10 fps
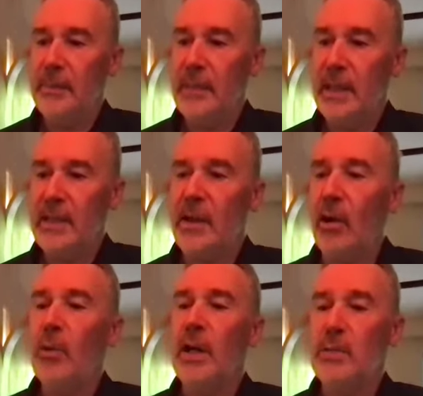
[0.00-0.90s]
it's
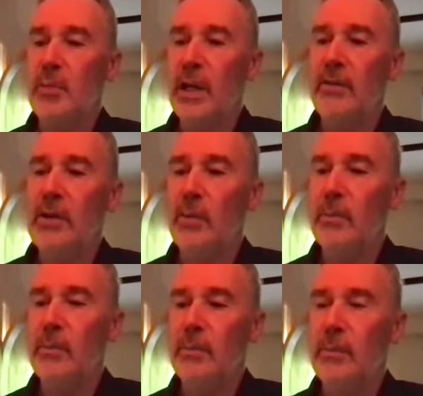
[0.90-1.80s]
always, whenever
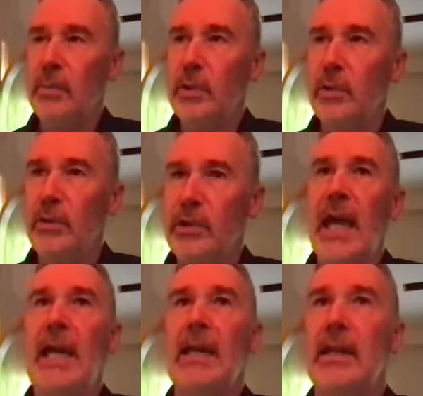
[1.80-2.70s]
you're
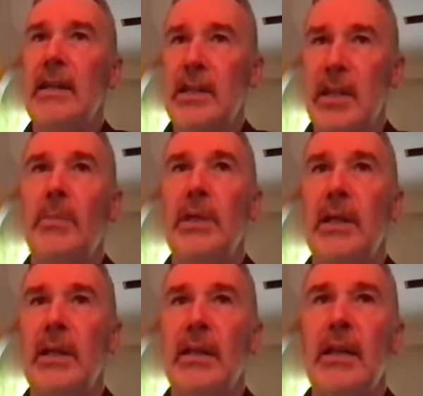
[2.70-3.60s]
attacking
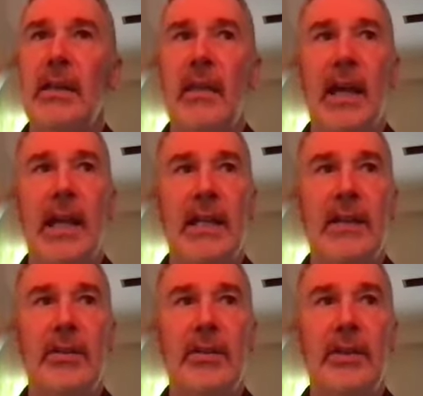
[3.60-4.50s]
something that
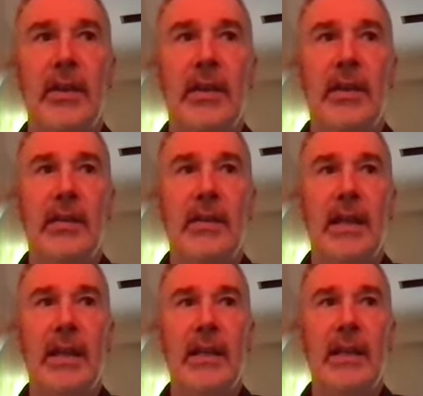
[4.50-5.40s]
is
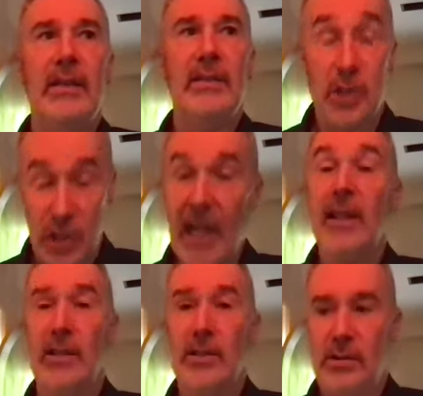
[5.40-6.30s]
a
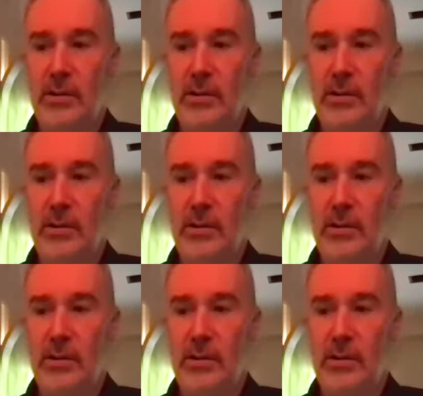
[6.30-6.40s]
challenge,